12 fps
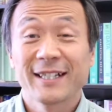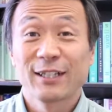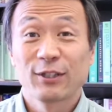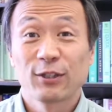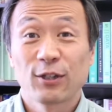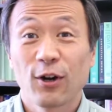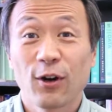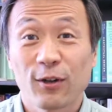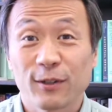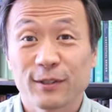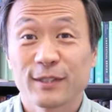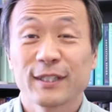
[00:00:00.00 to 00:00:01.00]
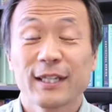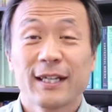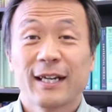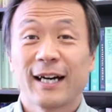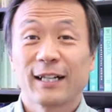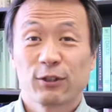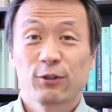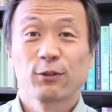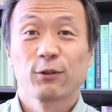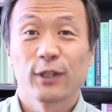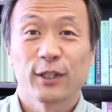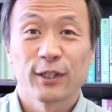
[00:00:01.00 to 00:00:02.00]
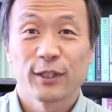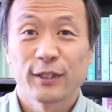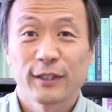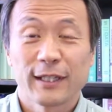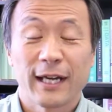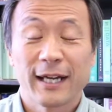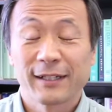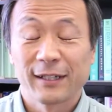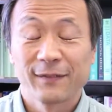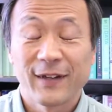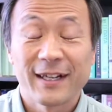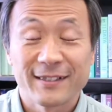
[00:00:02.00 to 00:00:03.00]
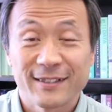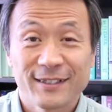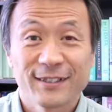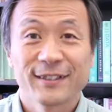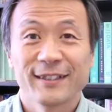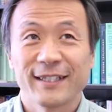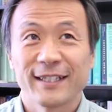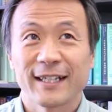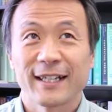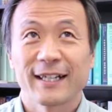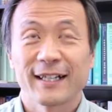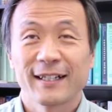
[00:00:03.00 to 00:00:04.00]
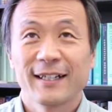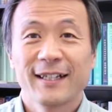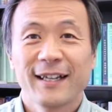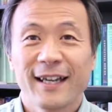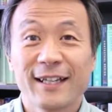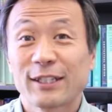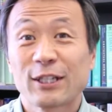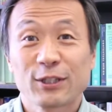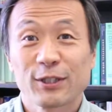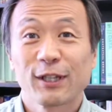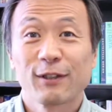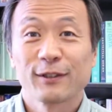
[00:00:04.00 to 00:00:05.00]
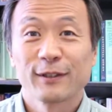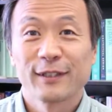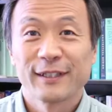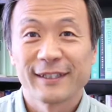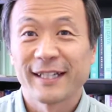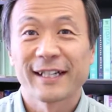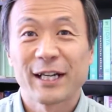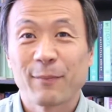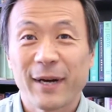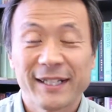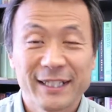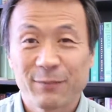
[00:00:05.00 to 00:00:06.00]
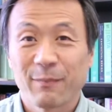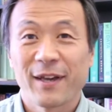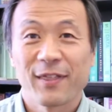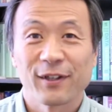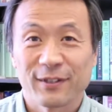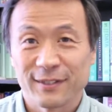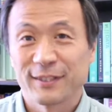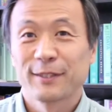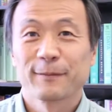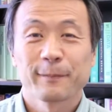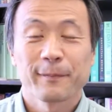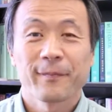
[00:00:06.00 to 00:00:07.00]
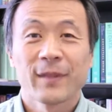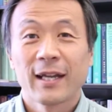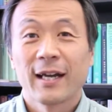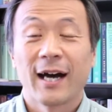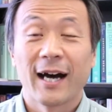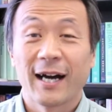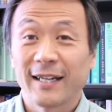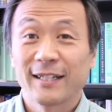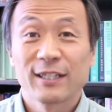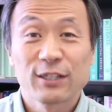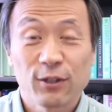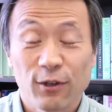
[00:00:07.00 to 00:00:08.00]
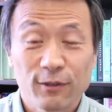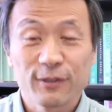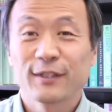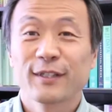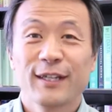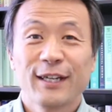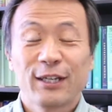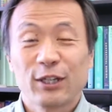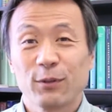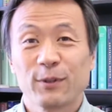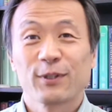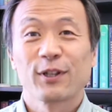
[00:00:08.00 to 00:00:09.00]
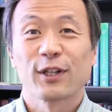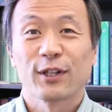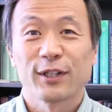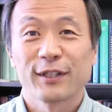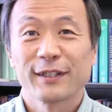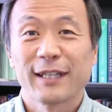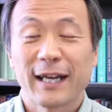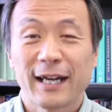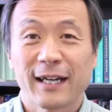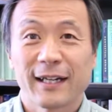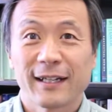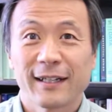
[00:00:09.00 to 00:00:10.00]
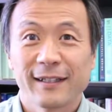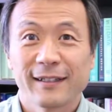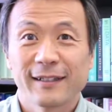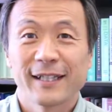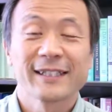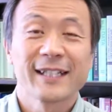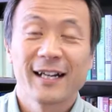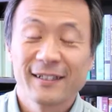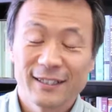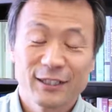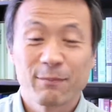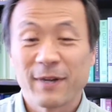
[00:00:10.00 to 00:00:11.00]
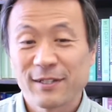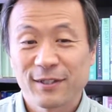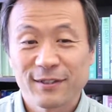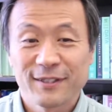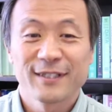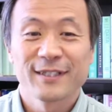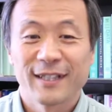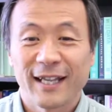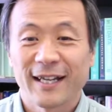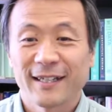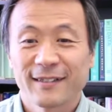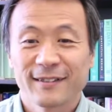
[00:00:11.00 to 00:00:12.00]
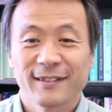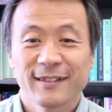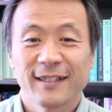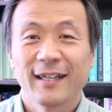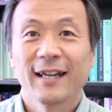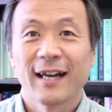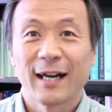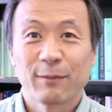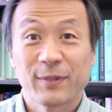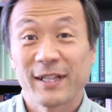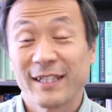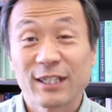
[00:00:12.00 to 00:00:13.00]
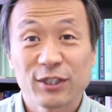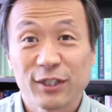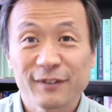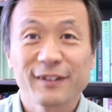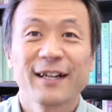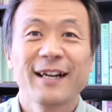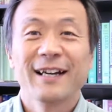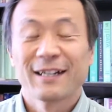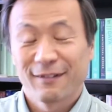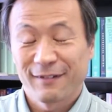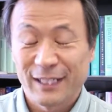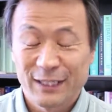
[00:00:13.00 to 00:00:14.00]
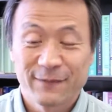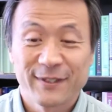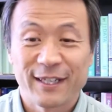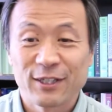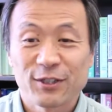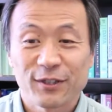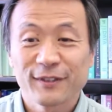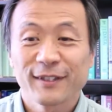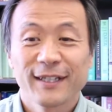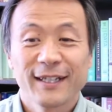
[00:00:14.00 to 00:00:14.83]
a new course to learn and advanced the educational data mining methods. In this course, you will learn data analytic methods like prediction, classification,